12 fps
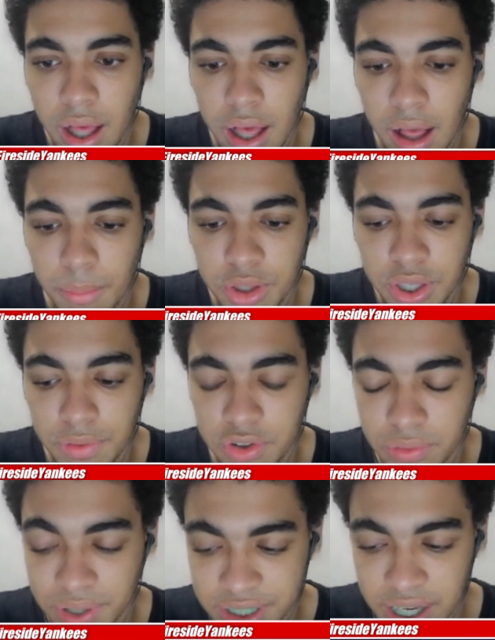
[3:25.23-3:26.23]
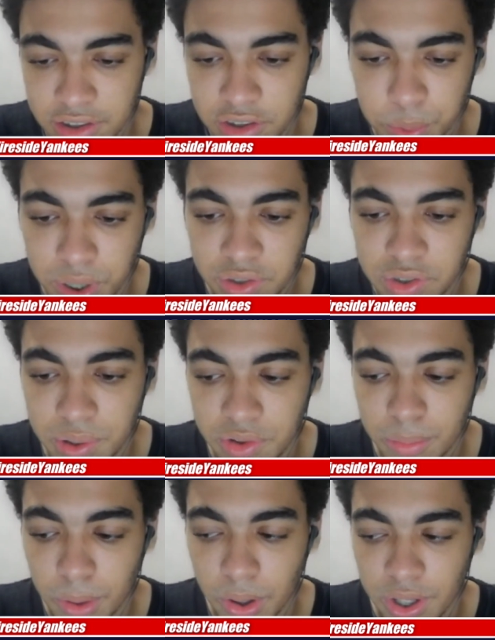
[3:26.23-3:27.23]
Um, you give yourself a chance to win the series tomorrow.